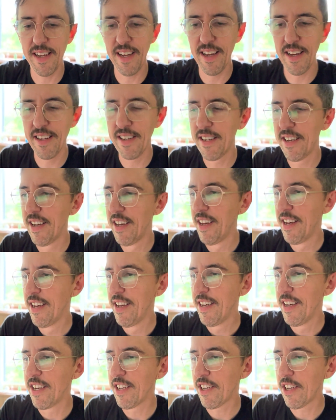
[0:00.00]
and
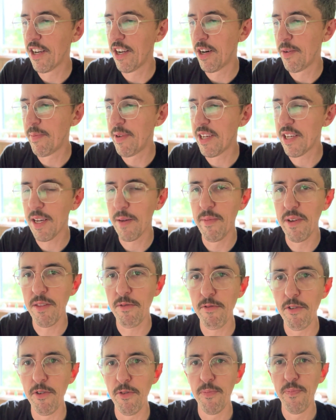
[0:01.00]
it could all be coming
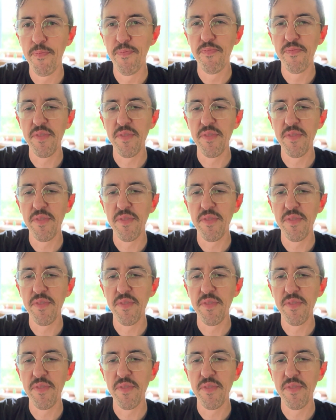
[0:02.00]
through.